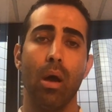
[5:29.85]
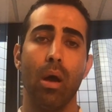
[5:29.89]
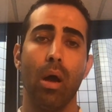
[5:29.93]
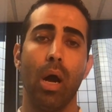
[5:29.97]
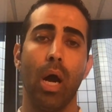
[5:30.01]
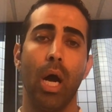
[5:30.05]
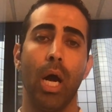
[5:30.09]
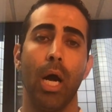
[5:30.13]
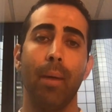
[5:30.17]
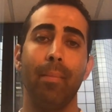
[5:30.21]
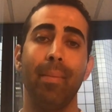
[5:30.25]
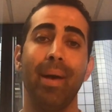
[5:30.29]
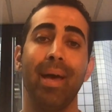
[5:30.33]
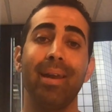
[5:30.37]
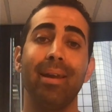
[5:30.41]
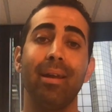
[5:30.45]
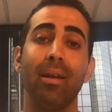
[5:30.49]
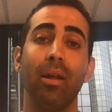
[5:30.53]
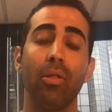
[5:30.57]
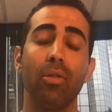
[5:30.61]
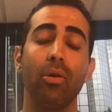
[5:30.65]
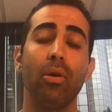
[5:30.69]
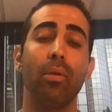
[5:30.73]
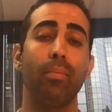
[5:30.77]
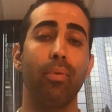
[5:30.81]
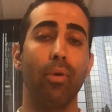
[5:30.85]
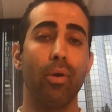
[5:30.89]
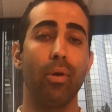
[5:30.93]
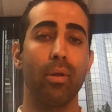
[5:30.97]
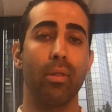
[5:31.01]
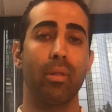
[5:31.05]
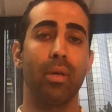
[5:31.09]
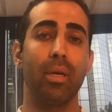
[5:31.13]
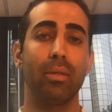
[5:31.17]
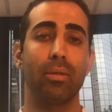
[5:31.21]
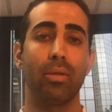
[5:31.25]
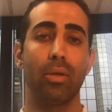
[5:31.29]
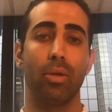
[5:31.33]
And another important
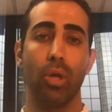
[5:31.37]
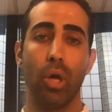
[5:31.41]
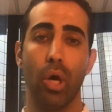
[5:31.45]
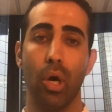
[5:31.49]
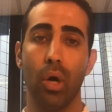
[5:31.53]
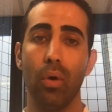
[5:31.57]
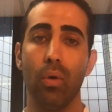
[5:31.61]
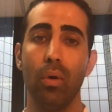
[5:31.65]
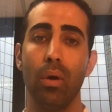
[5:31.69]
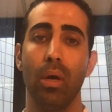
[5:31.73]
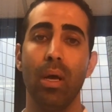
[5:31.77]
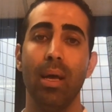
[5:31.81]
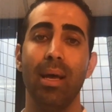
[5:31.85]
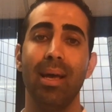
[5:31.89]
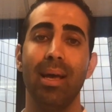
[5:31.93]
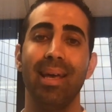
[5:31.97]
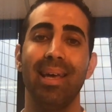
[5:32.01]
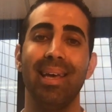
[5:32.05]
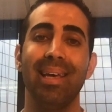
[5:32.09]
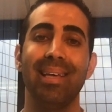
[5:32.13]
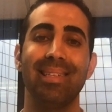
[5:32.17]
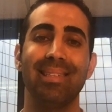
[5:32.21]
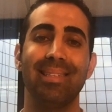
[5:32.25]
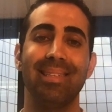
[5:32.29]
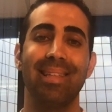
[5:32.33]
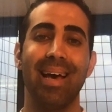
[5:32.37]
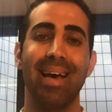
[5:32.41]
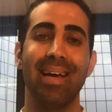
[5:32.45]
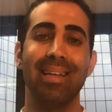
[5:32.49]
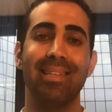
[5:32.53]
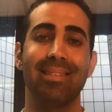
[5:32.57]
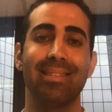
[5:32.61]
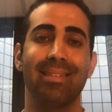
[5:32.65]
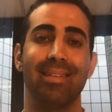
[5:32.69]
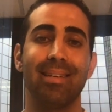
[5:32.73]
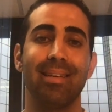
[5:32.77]
thing to know is that